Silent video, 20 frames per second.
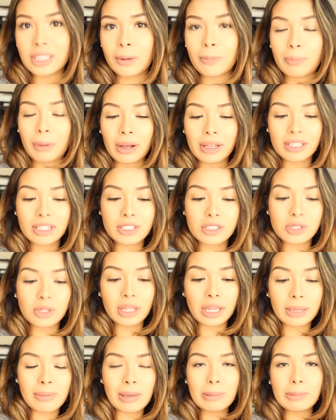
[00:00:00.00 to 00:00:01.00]
So I'm probably gonna
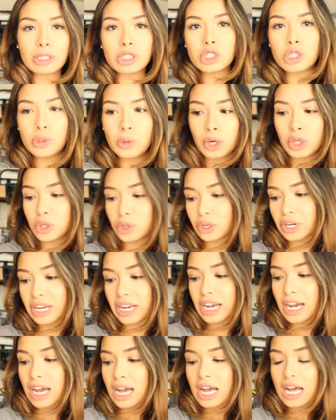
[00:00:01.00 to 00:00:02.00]
do like maybe two or
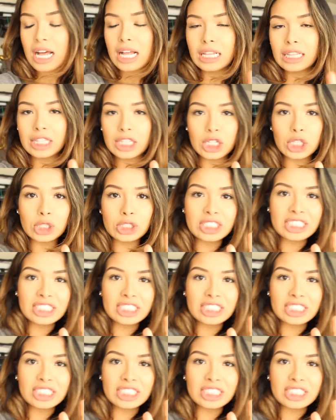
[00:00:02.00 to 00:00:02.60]
three little